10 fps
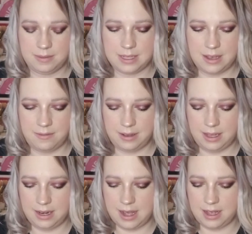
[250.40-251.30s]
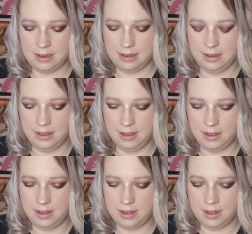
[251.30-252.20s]
Definitely not
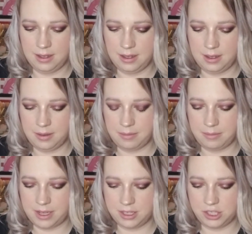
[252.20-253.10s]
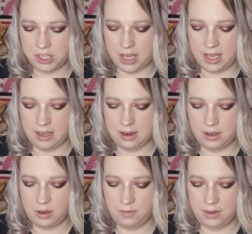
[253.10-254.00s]
my shade.
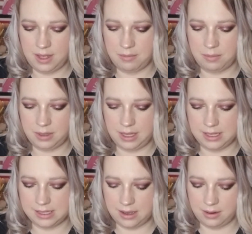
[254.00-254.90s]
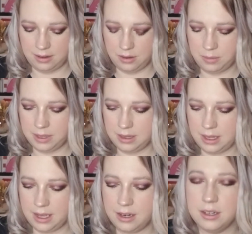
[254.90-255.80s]
Hopefully it blends out a little bit
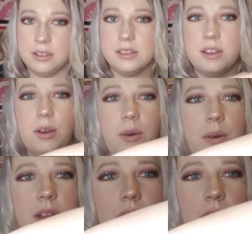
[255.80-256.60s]
lighter. So